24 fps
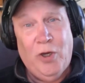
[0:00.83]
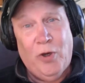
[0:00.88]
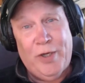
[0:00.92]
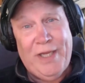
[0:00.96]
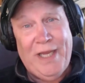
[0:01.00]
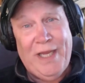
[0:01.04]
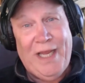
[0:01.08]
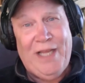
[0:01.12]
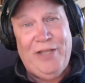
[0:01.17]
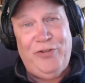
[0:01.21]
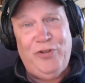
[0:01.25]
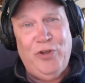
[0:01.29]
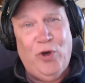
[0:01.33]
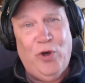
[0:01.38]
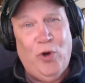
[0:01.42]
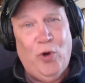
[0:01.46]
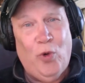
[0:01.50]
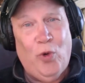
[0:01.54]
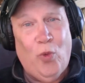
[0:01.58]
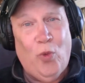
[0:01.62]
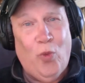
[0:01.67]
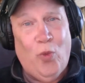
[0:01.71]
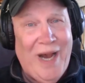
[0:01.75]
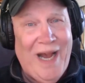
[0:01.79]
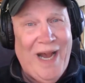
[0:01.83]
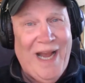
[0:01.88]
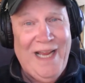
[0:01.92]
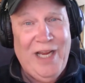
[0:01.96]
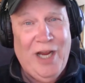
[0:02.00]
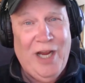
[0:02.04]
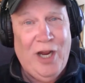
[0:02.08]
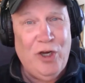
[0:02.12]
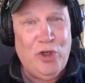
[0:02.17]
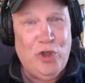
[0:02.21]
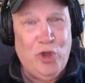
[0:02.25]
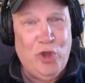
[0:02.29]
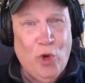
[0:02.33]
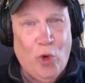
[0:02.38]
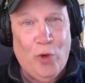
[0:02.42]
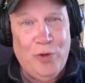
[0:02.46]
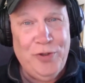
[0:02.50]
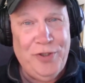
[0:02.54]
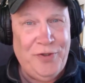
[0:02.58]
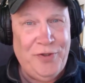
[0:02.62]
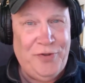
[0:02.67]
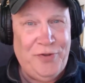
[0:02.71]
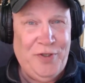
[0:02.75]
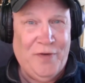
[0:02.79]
Okay, so why are gold and